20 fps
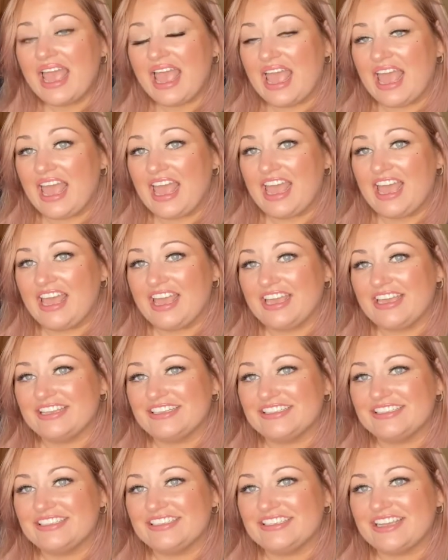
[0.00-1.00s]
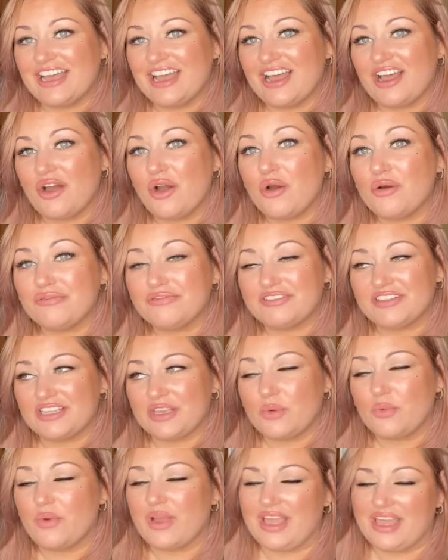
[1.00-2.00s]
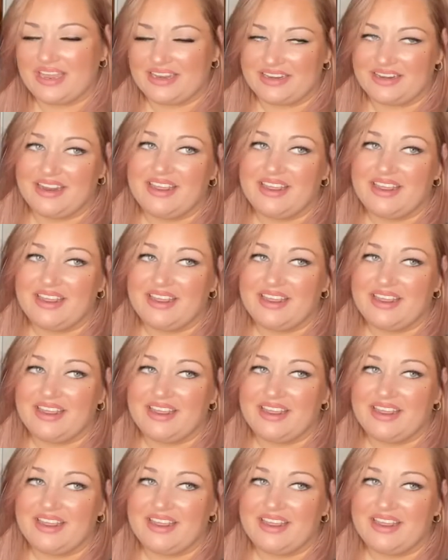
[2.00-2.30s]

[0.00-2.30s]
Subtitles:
and hopefully when